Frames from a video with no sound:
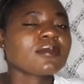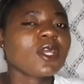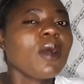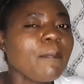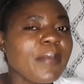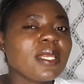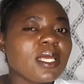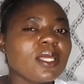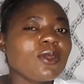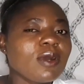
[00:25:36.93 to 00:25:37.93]

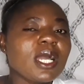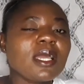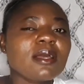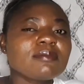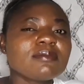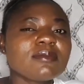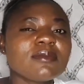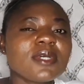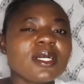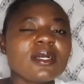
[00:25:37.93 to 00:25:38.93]
company
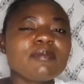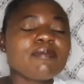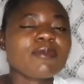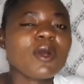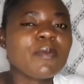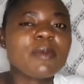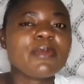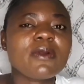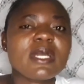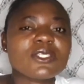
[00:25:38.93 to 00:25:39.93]
company
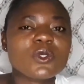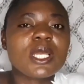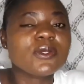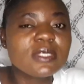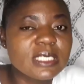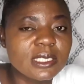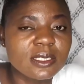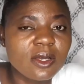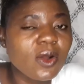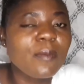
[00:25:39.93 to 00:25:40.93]
POS you are
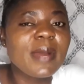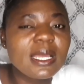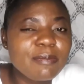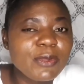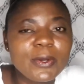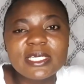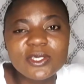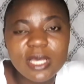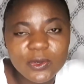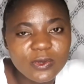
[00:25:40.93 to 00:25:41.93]
using or bank
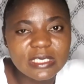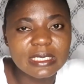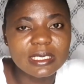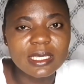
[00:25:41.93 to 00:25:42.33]
POS you are using.